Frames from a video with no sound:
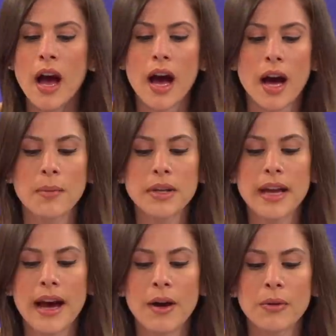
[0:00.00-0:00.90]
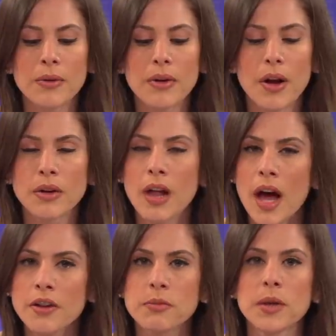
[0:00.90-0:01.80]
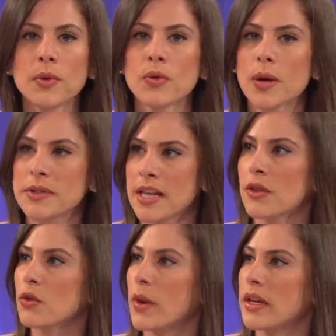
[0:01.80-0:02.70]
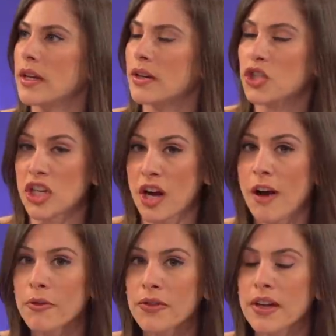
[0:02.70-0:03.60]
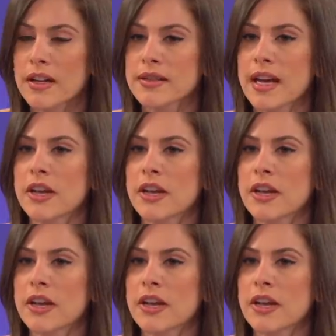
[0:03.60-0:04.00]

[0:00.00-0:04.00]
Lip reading: Now, a lot of people were upset at the way she covered this,